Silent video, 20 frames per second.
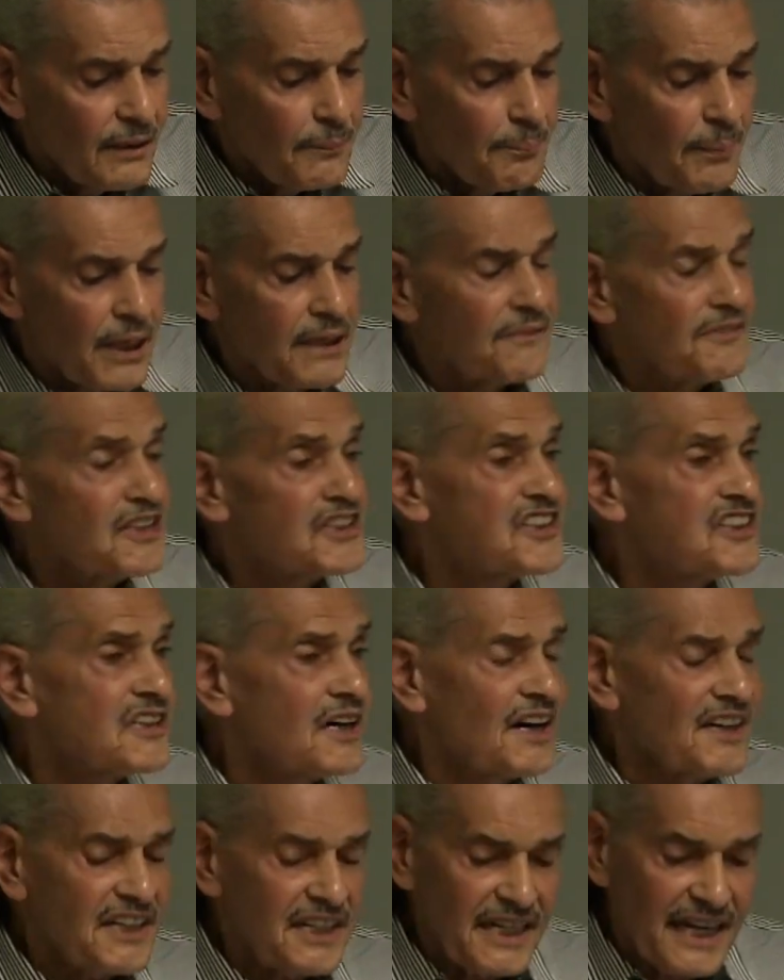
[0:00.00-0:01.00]
But if you
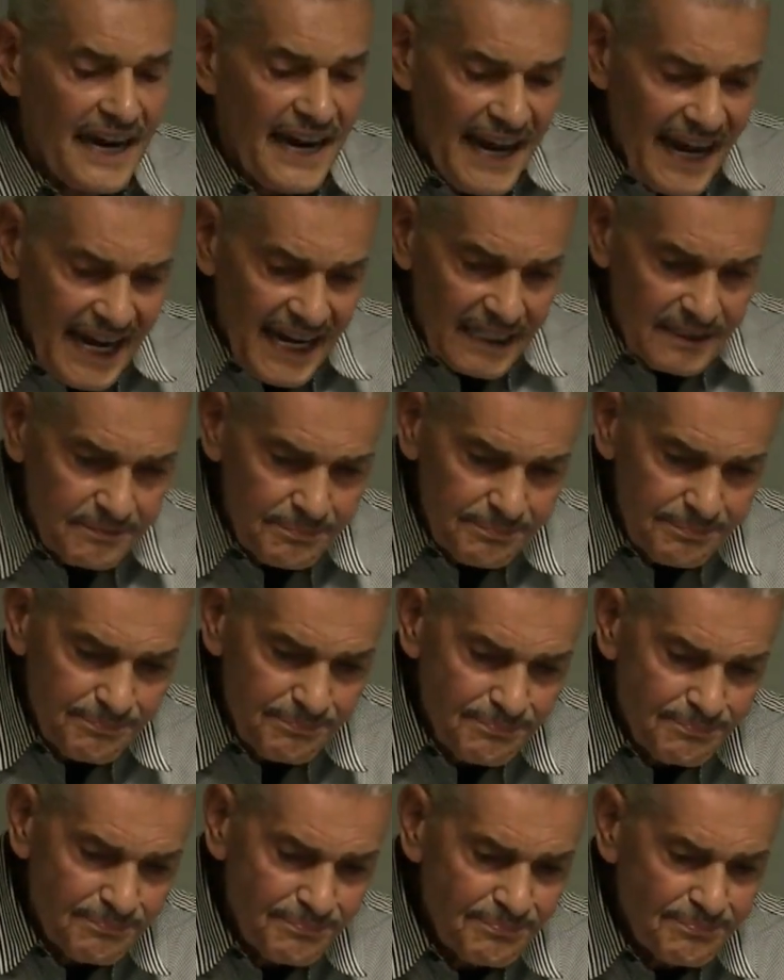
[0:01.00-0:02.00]
study the ant
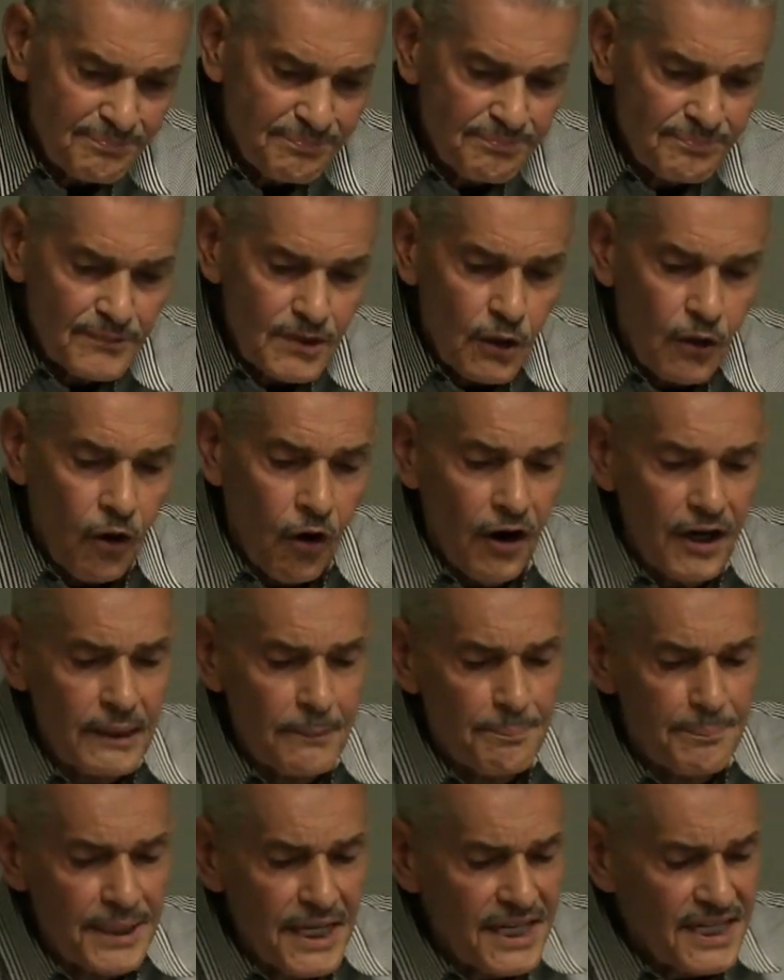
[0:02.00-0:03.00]
or the
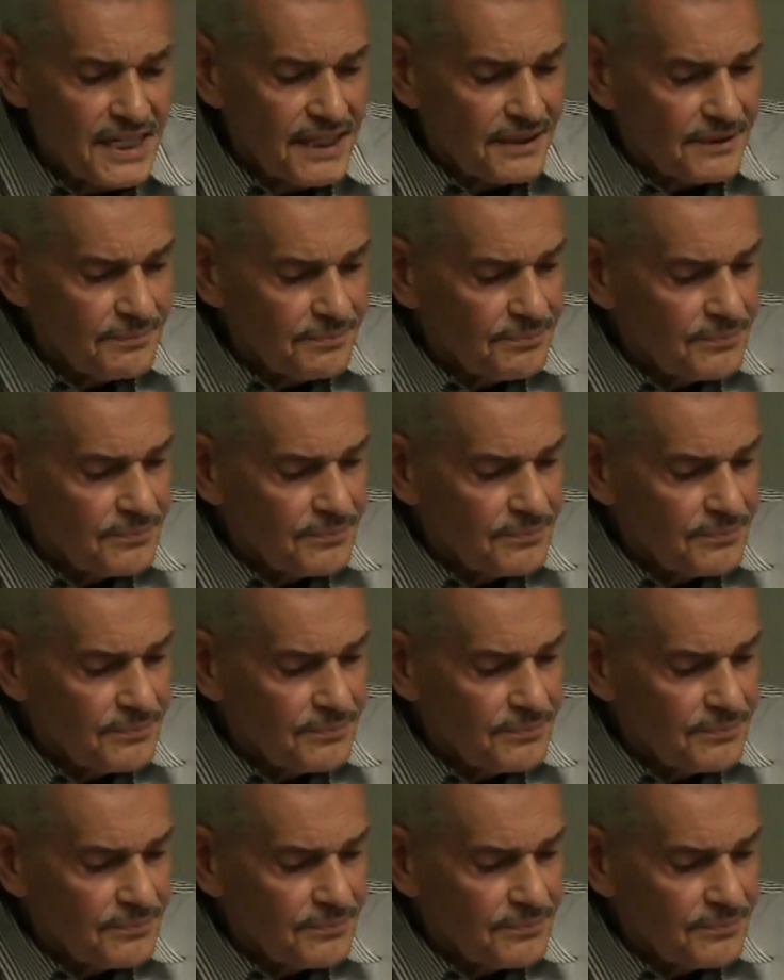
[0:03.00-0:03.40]
bee,